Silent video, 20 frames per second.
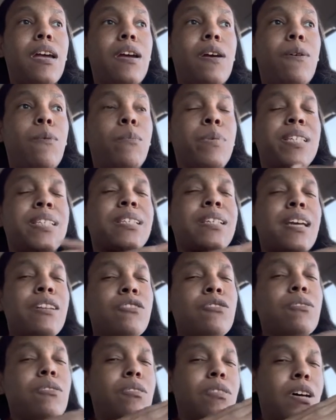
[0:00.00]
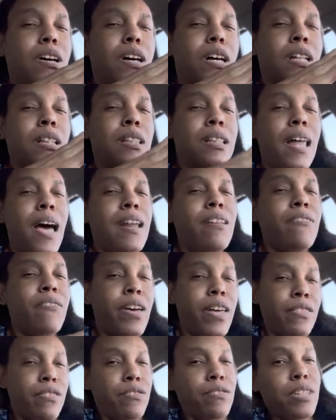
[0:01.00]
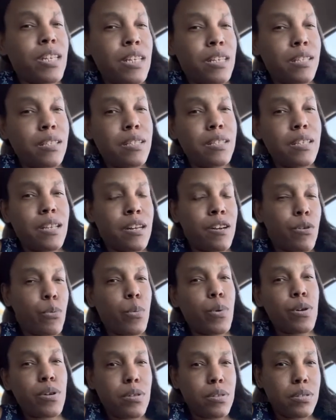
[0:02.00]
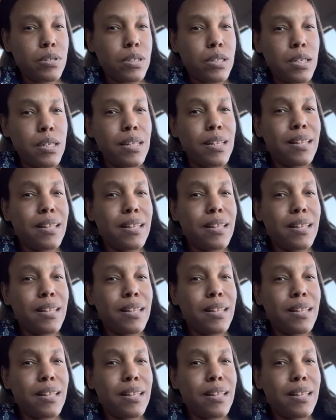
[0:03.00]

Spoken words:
we schedule a lot of other things in our world.